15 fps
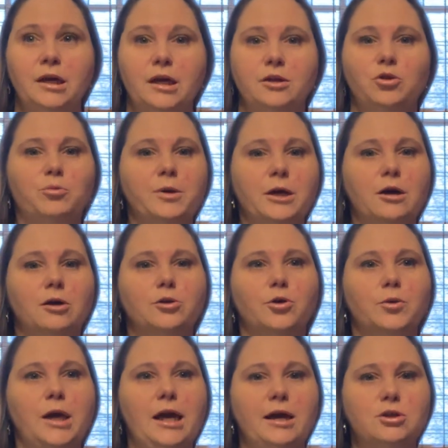and you pick a
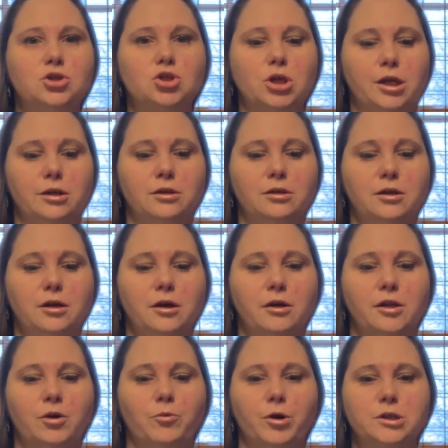location
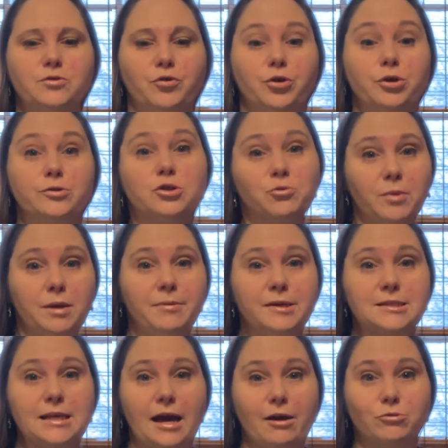that works for you. So maybe
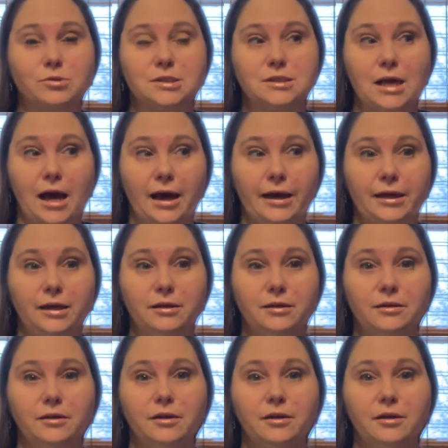it's outside.